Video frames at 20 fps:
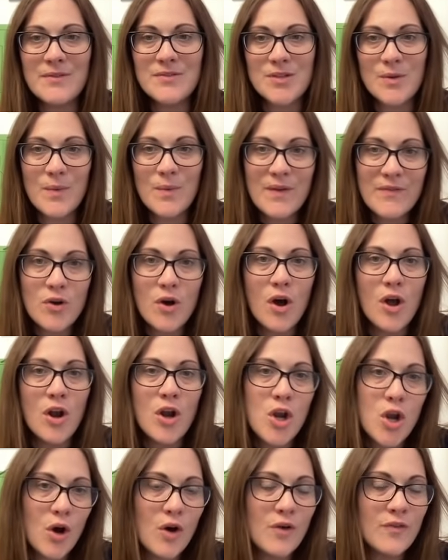So we've got a
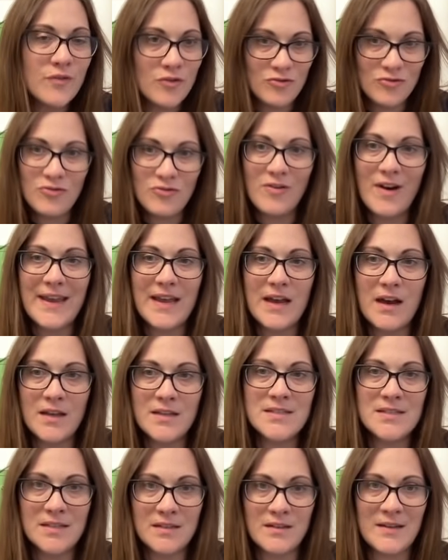lot of great
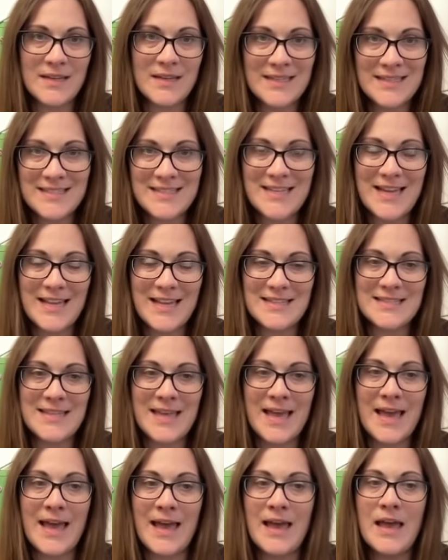underlying stats
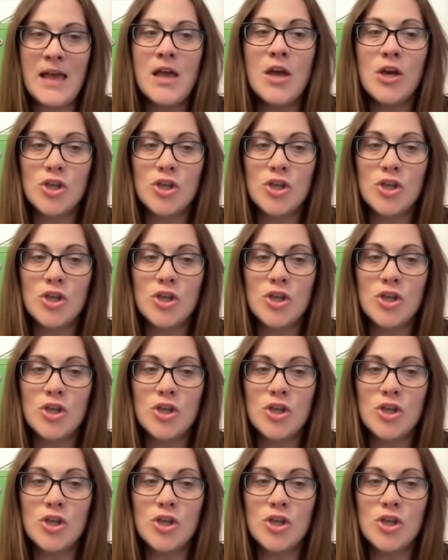there